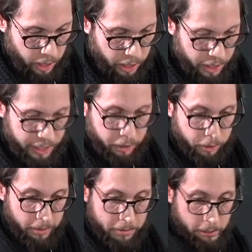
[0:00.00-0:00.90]
Here
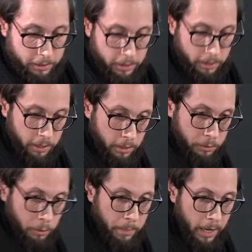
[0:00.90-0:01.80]
you have just
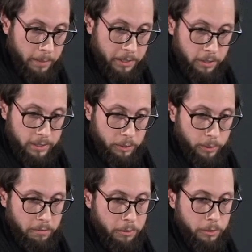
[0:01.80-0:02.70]
the parameters that
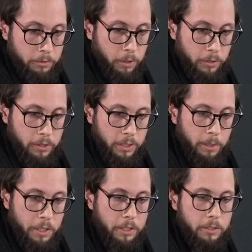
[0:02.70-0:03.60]
we have used for the
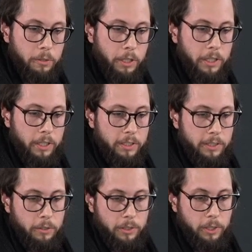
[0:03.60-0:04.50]
simulation. So here it
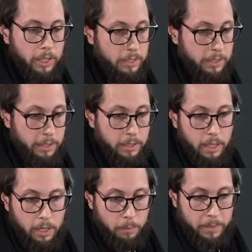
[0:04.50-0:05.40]
is a classic
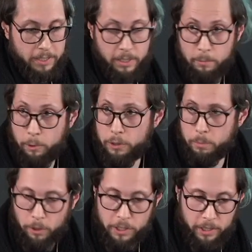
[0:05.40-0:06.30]
lambda CDM
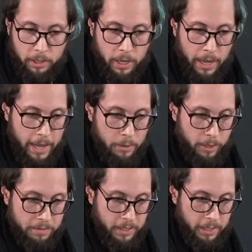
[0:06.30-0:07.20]
cosmology. And we
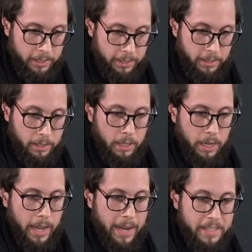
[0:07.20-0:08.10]
have selected
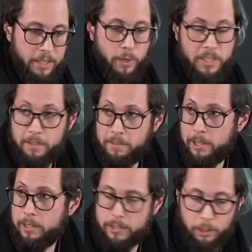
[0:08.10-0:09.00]
18 redshifts
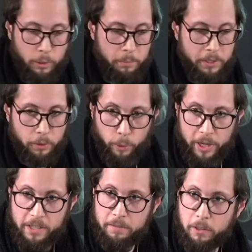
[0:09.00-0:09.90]
that will be the
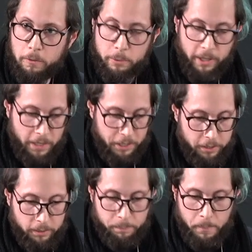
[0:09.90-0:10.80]
redshift of observation.